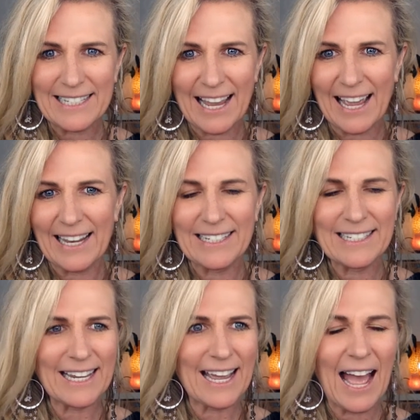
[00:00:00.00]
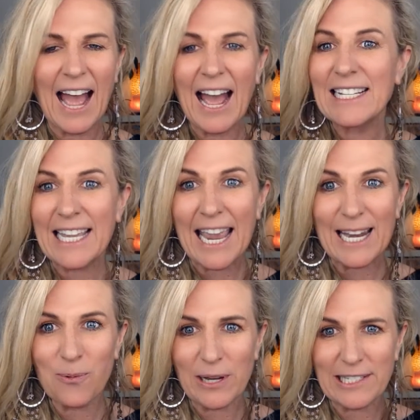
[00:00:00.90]
answer
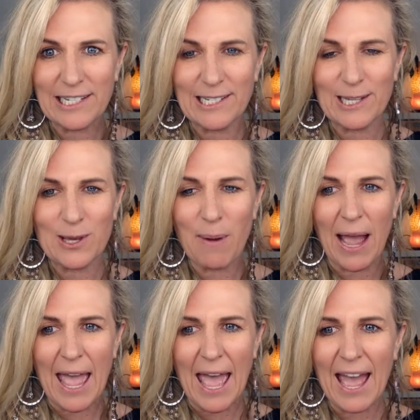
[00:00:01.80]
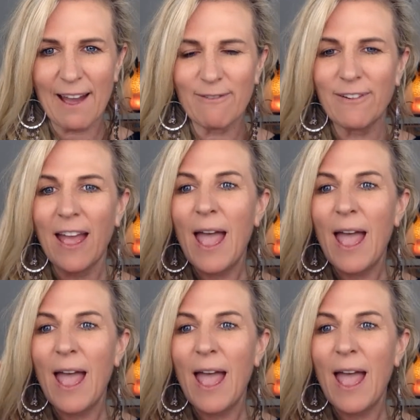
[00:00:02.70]
any questions that you might have.